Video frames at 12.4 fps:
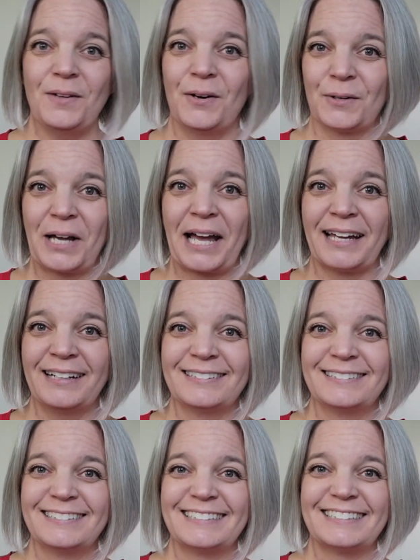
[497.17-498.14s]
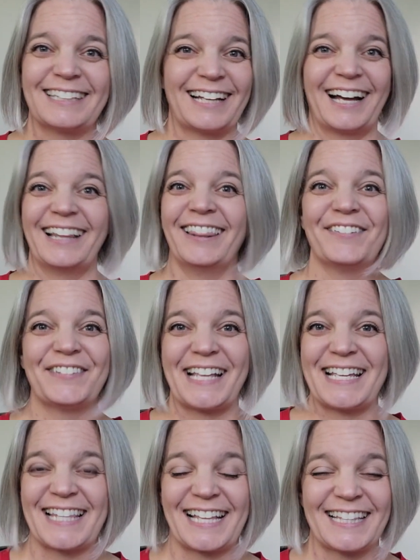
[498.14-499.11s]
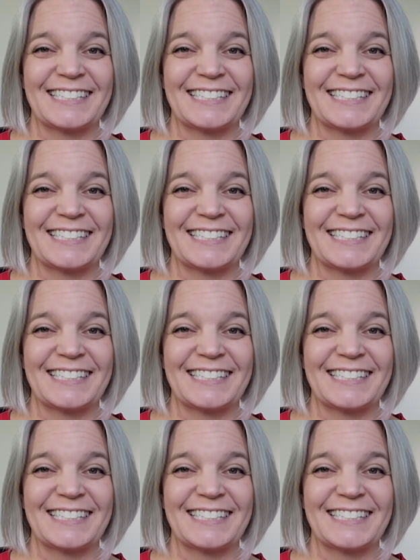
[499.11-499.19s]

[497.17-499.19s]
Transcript: Okay, I love saying that.